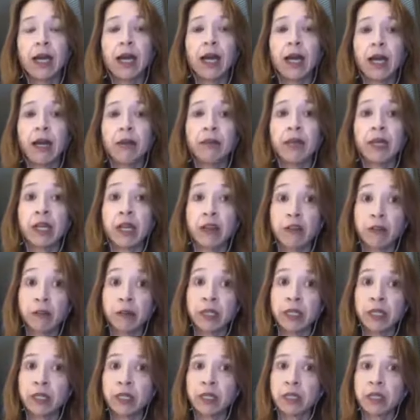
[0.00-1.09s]
The
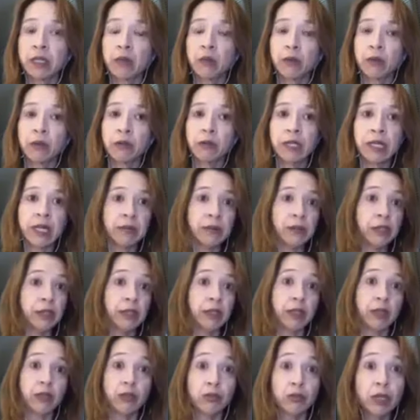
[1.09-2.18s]
government of Singapore was
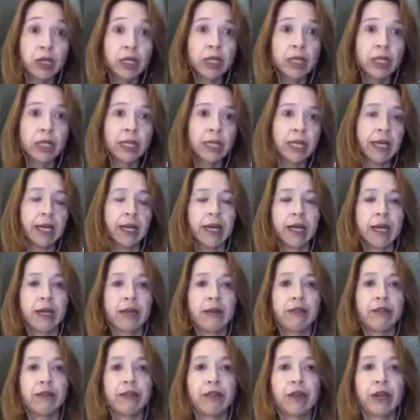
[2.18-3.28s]
absolutely thrilled to
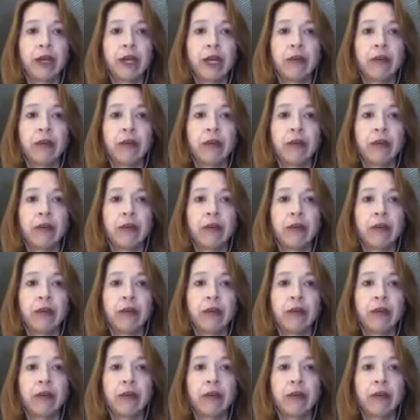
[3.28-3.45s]
have